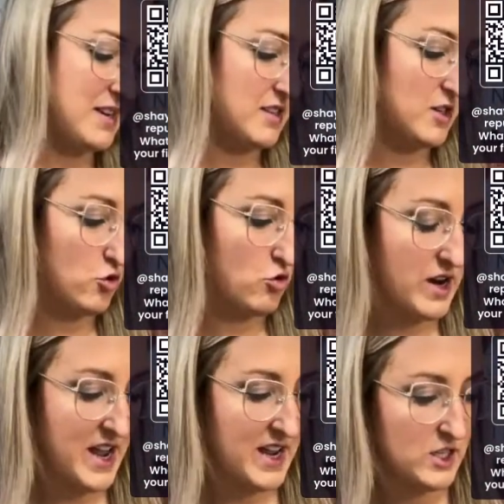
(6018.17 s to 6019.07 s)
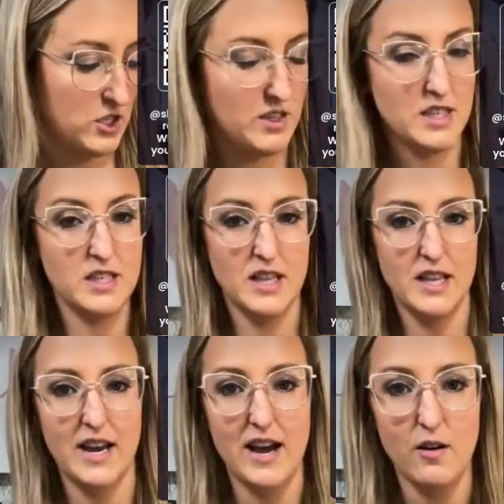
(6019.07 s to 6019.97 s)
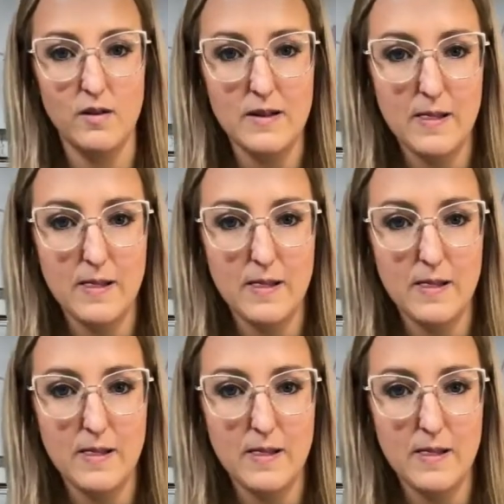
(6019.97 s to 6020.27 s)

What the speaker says: the drawer in, so let's get that out.